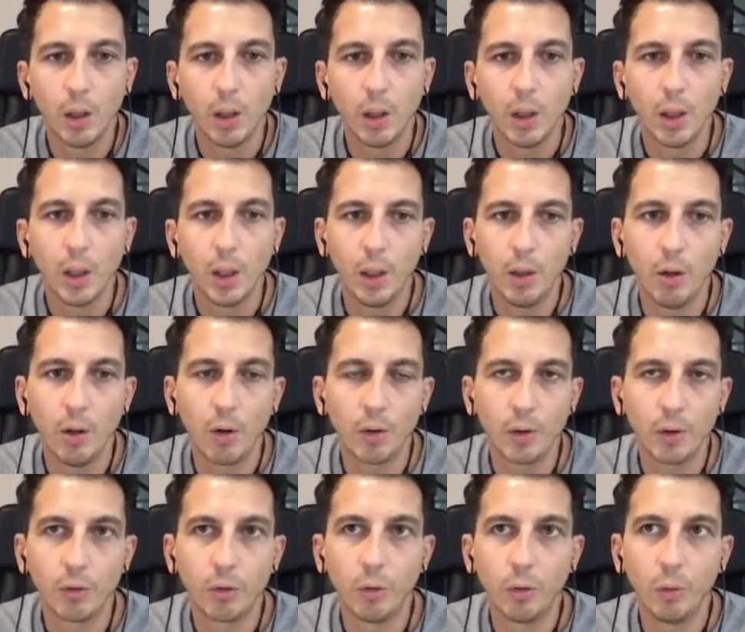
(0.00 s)
in
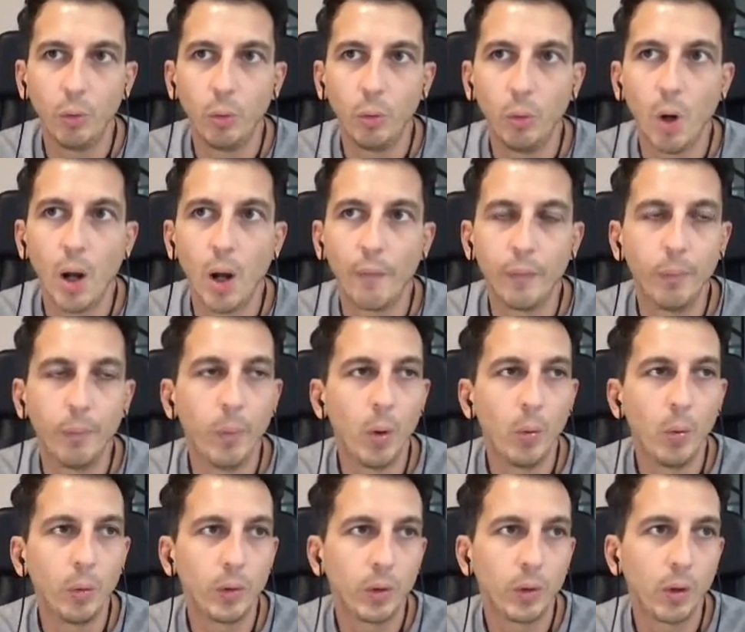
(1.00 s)
order to have
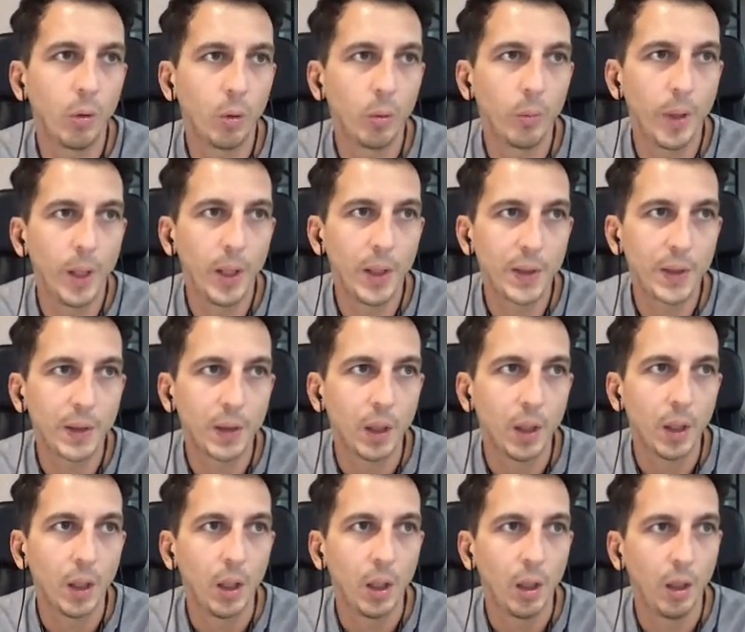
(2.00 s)
both code base
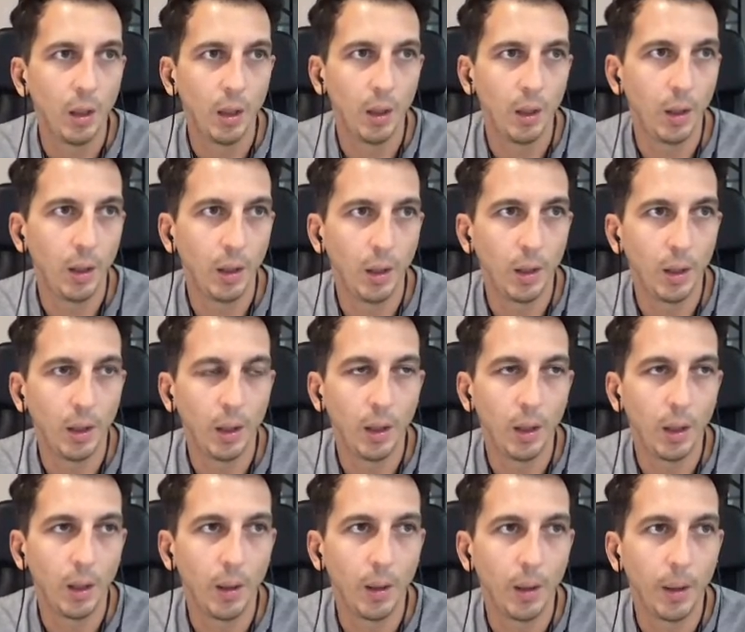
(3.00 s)

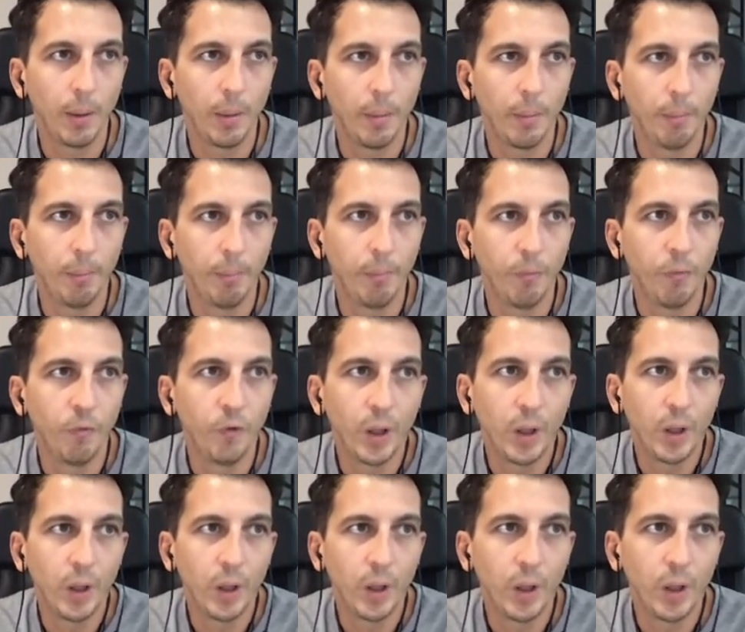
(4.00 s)

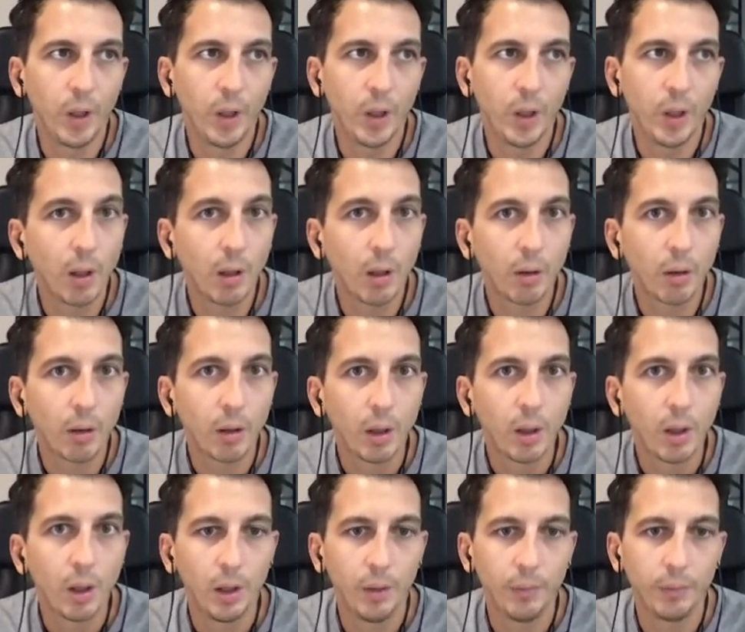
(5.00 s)
very, very similar
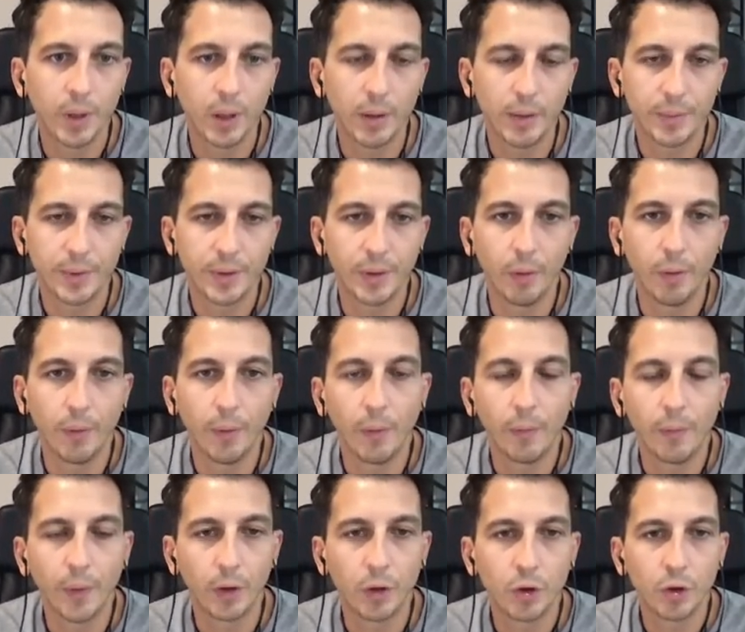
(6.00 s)
in terms of
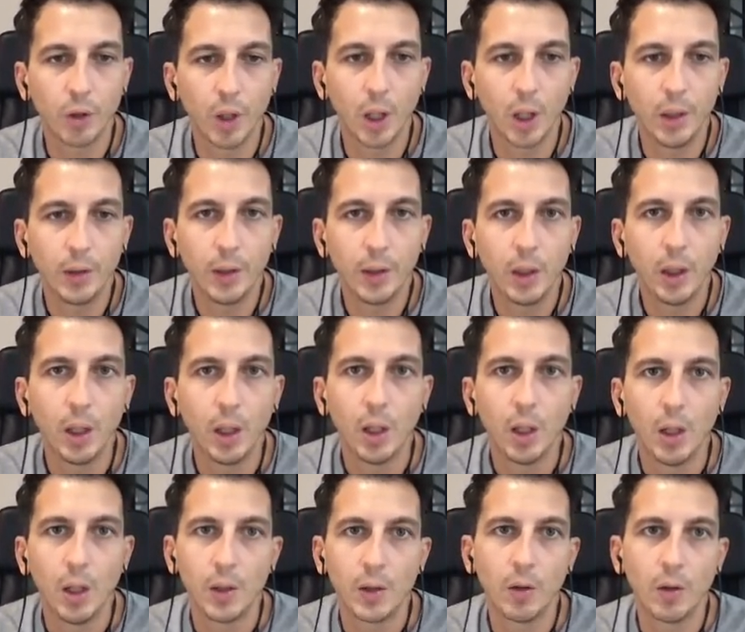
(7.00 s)
functionality.
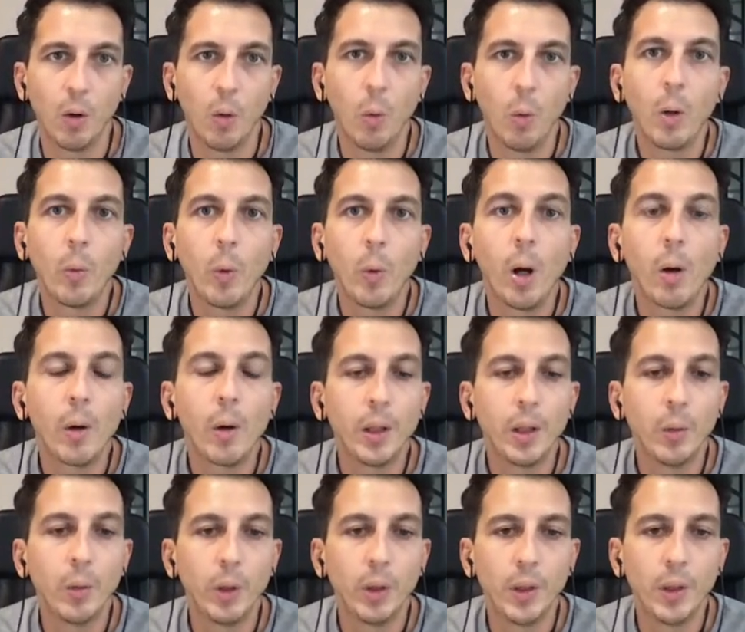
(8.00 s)
So when we're ready
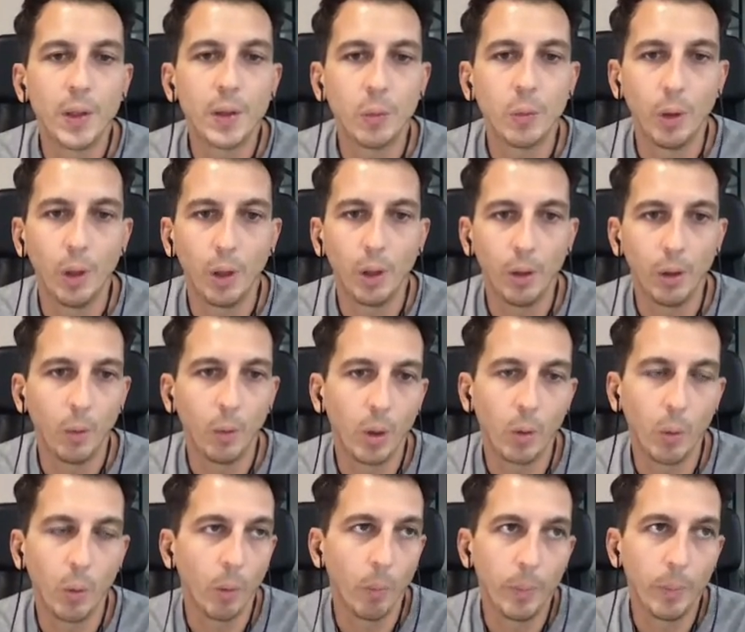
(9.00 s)
with this, we
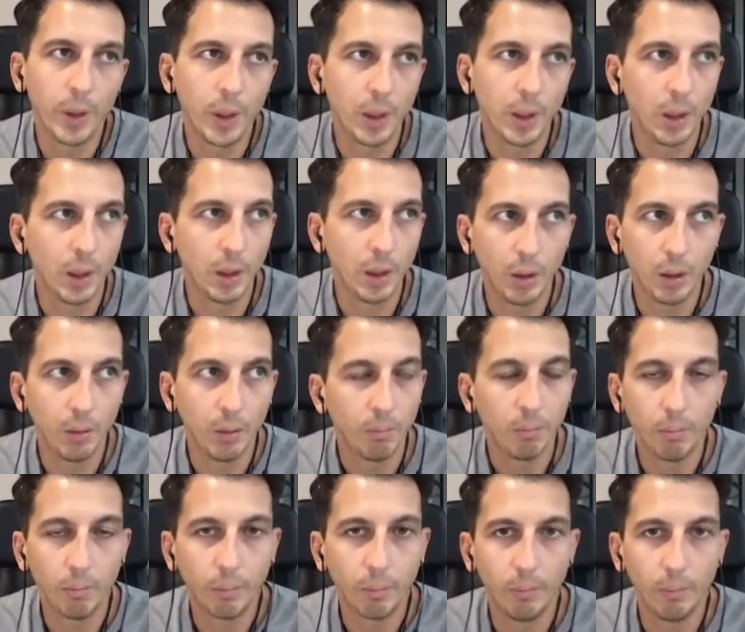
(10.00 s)
will be
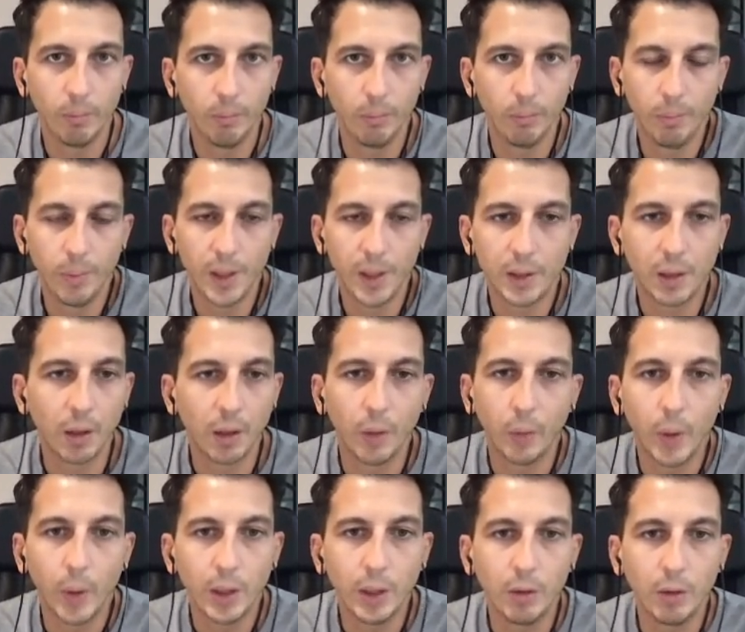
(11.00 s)
basically
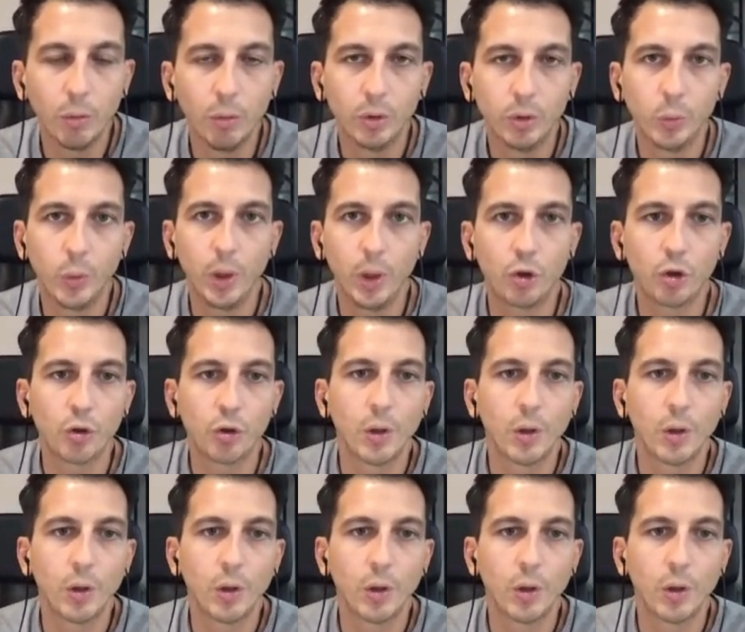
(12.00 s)
ready to switch.